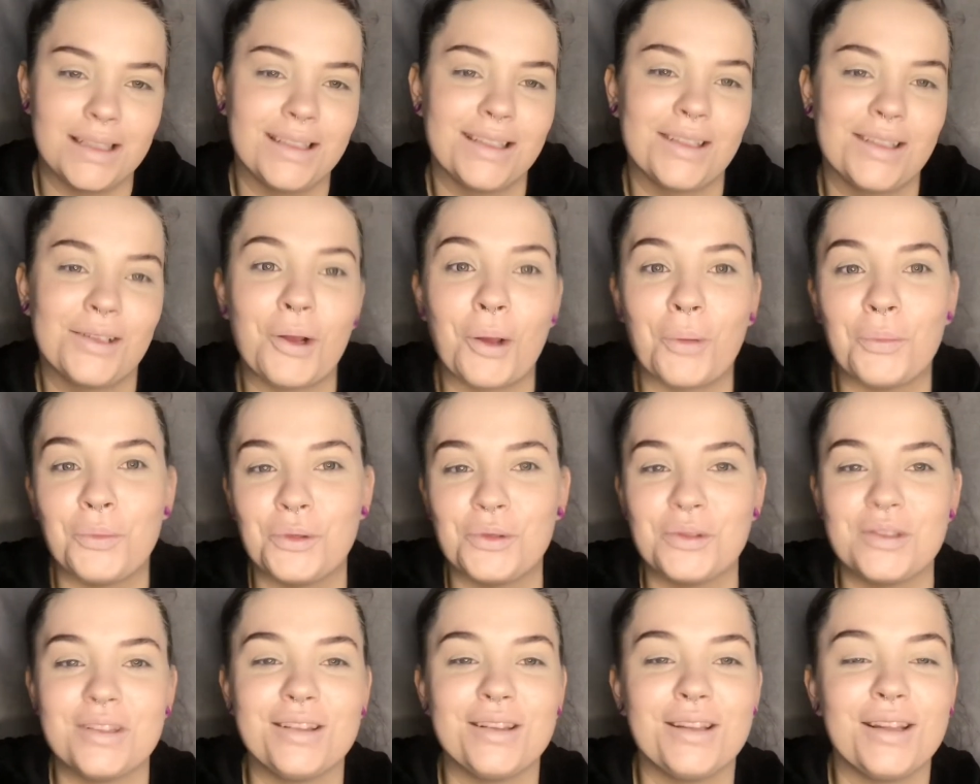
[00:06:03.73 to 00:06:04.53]
I'm
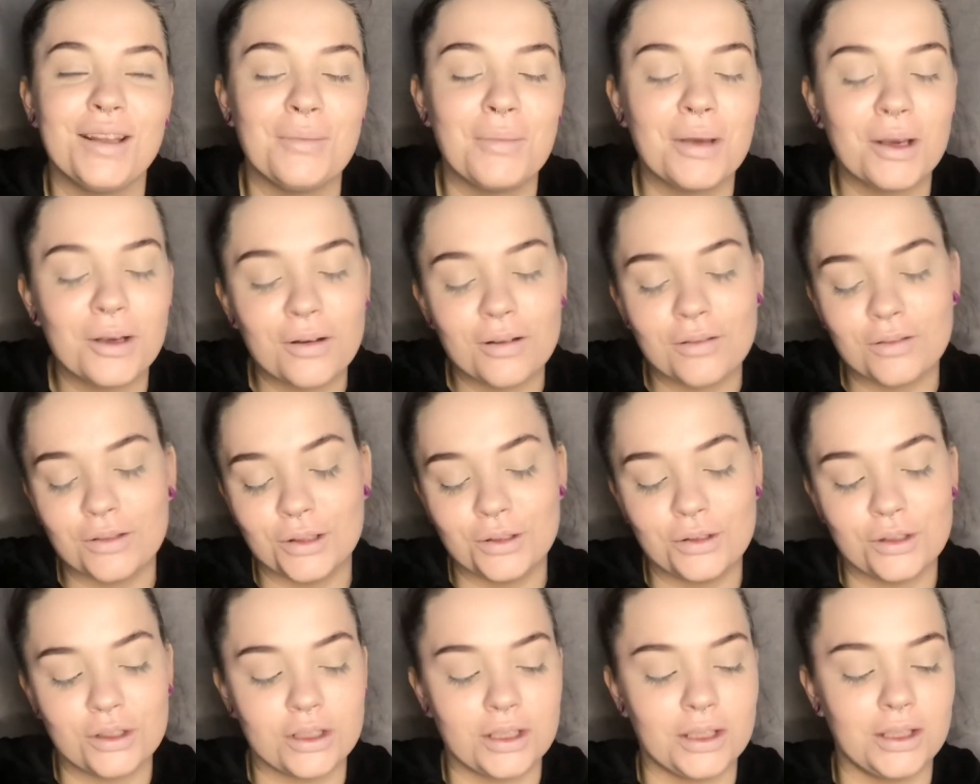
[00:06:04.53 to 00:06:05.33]
using the Makeup
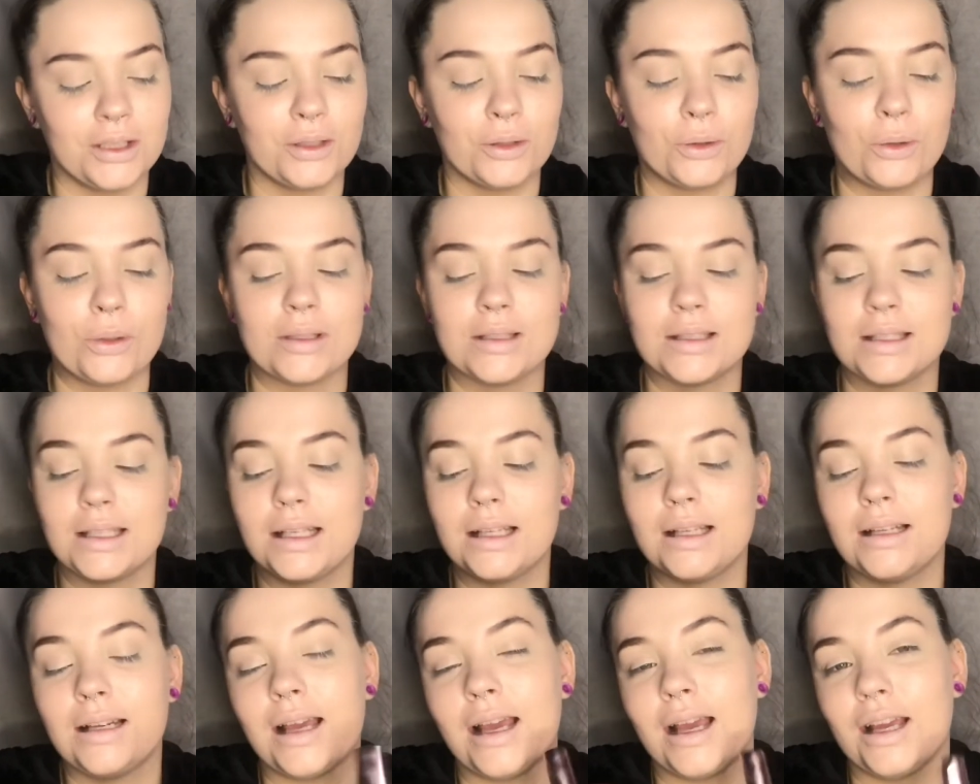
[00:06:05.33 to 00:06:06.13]
Revolution Conceal and
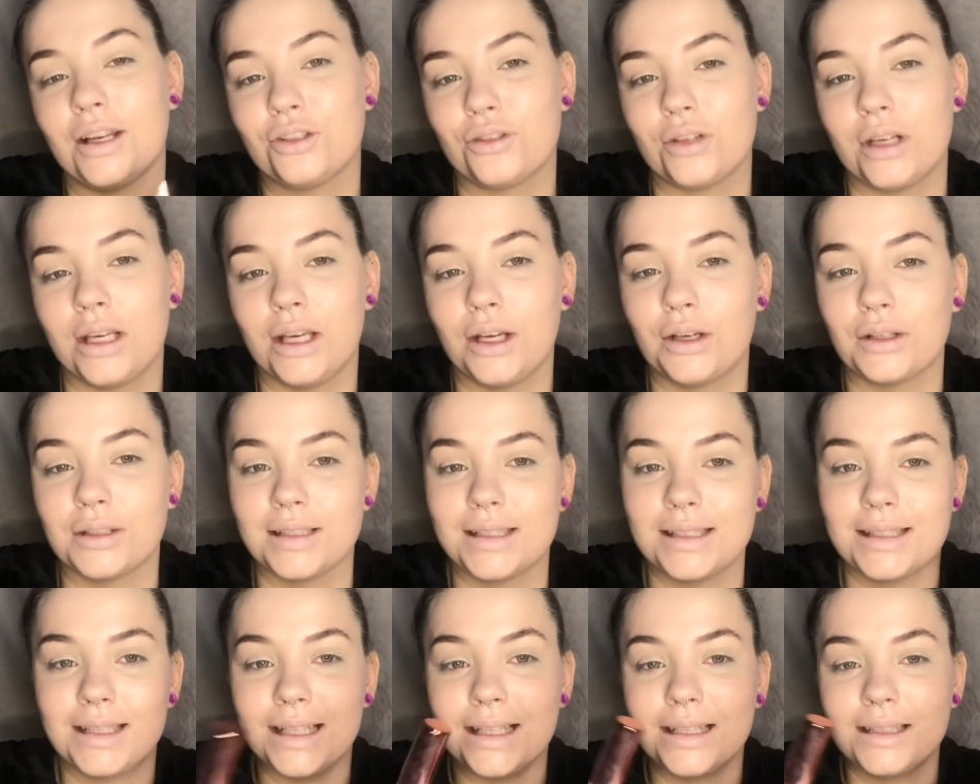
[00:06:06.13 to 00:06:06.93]
Hydrate
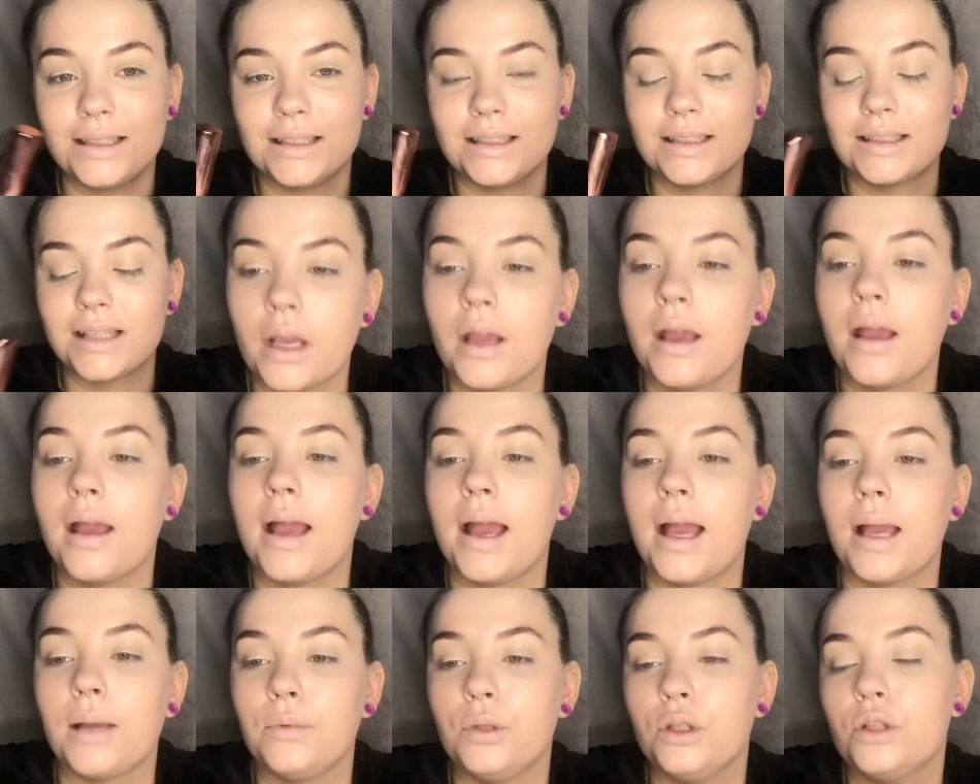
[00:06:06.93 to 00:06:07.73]
Concealers. I'm
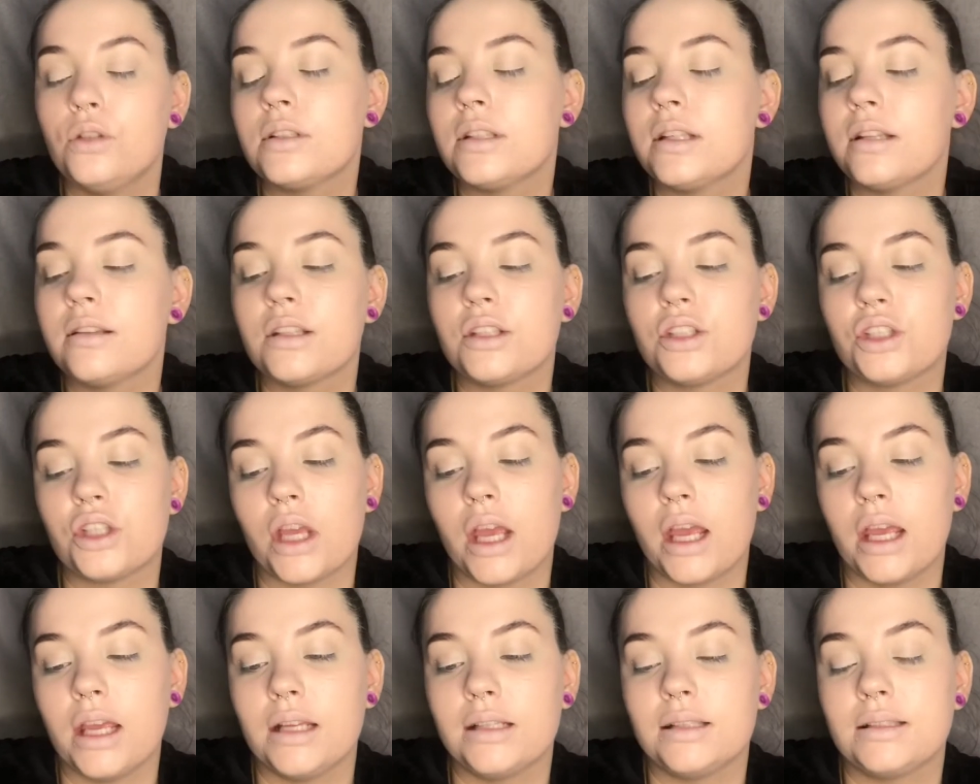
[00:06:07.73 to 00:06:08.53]
using the
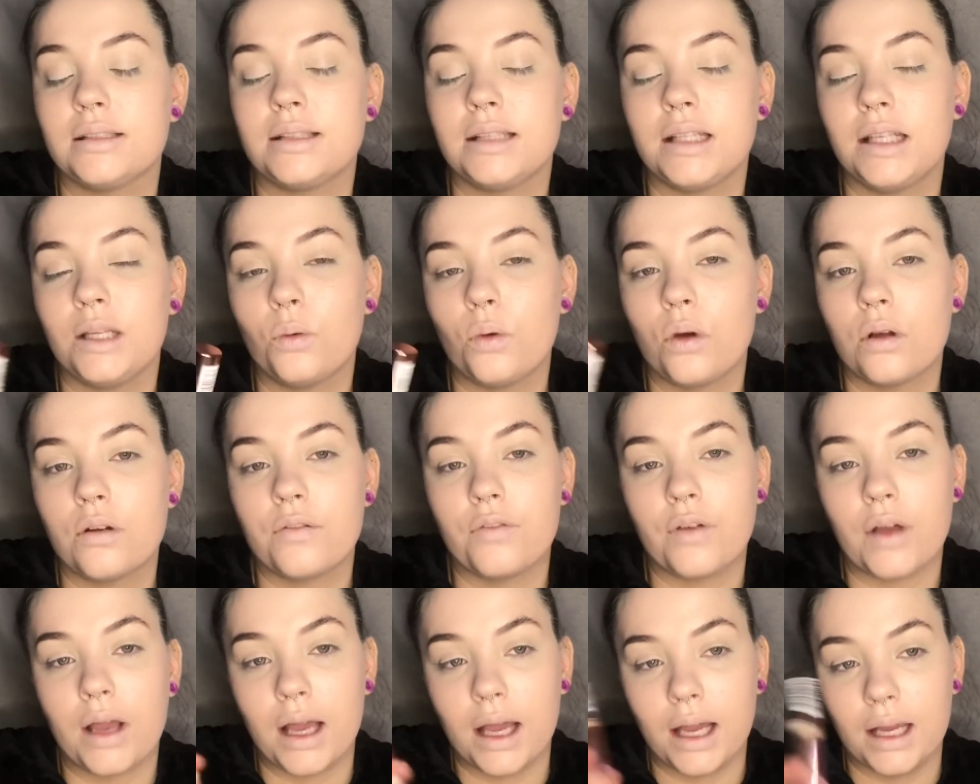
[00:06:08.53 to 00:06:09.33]
shade C1 for
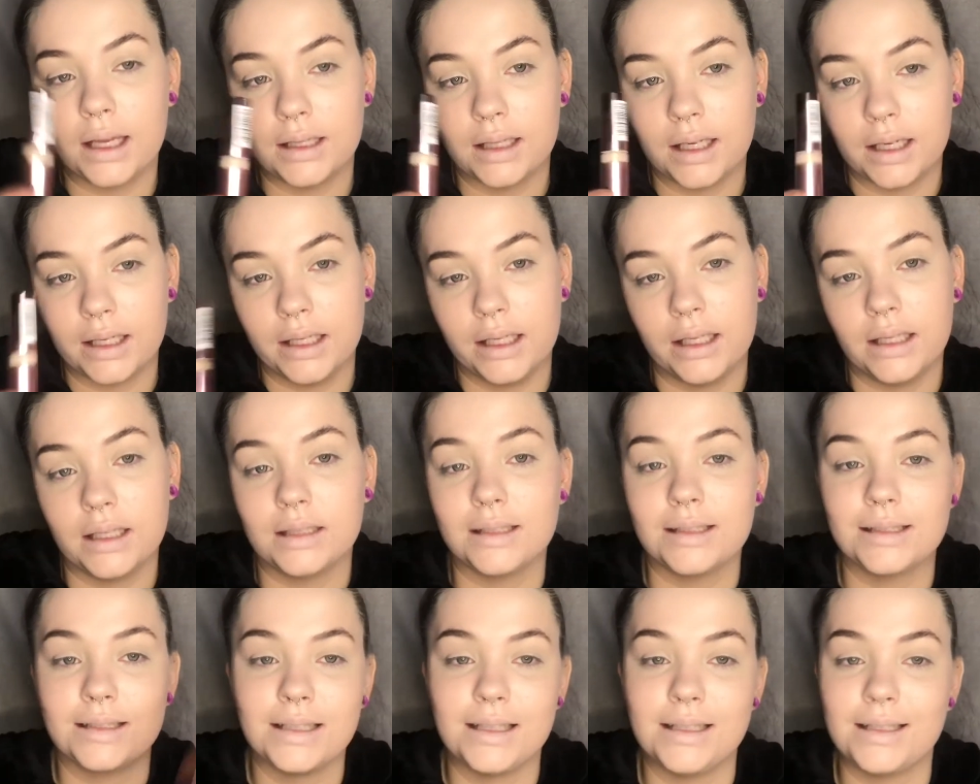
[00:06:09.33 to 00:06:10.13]
highlighting and
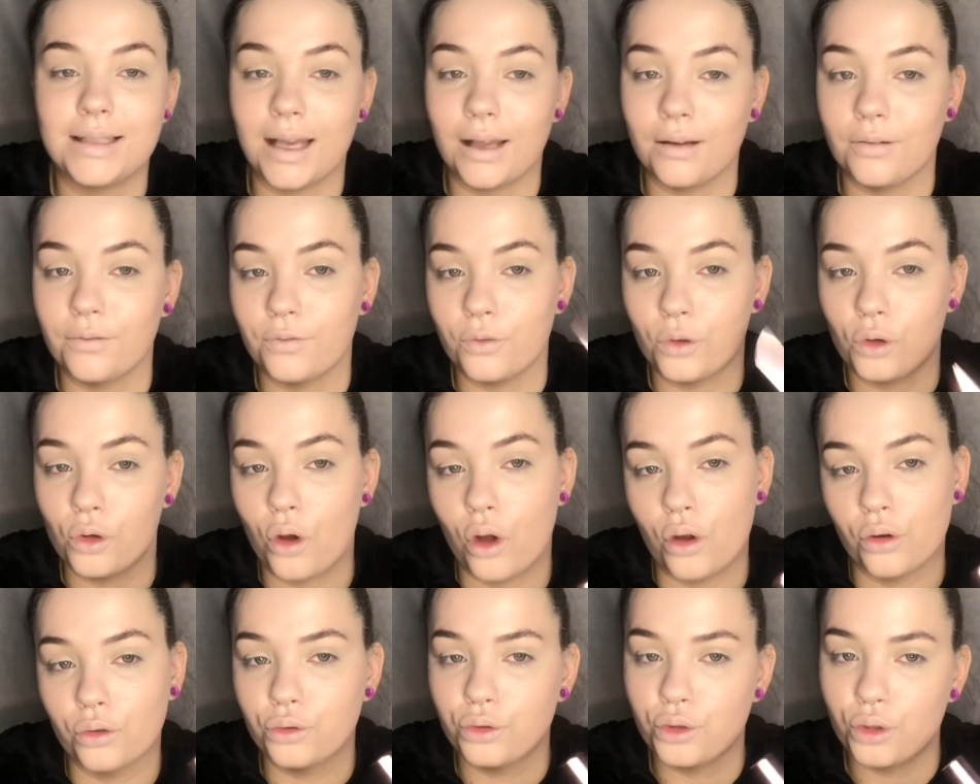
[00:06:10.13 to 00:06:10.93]
C10 for
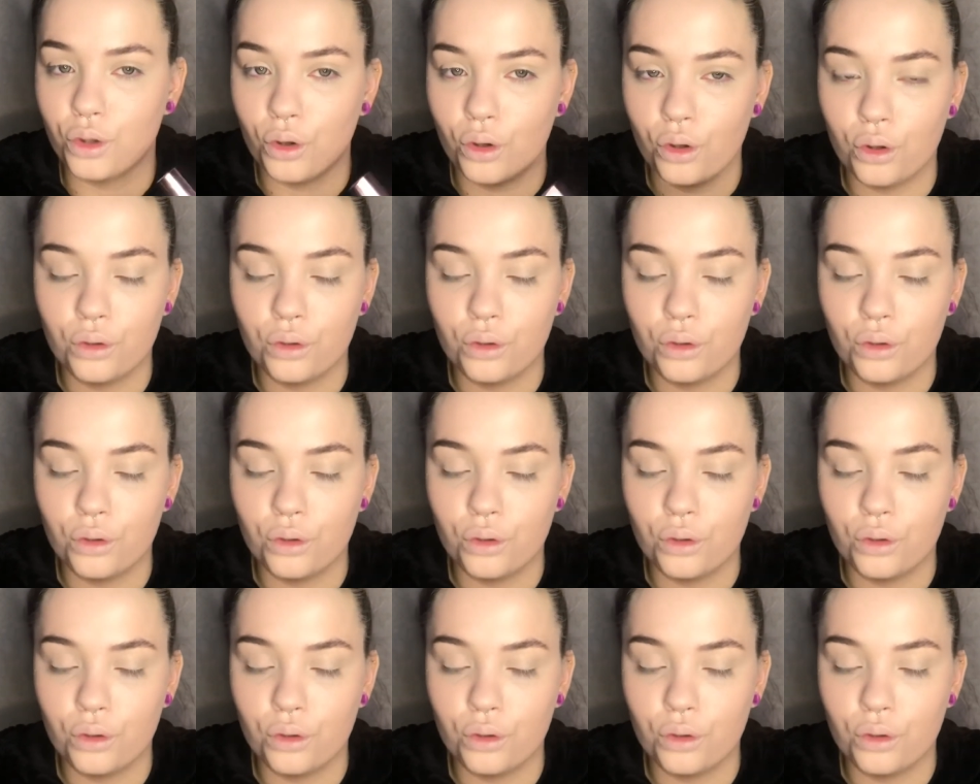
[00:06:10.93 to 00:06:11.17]
contour.